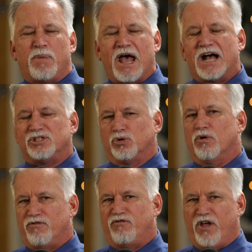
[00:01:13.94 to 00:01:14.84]
pass
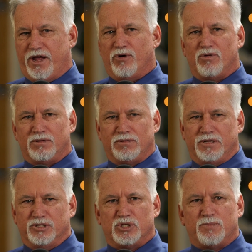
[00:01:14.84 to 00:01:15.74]
or a fail
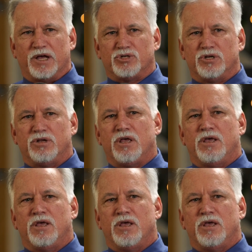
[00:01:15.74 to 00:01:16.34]
inspection.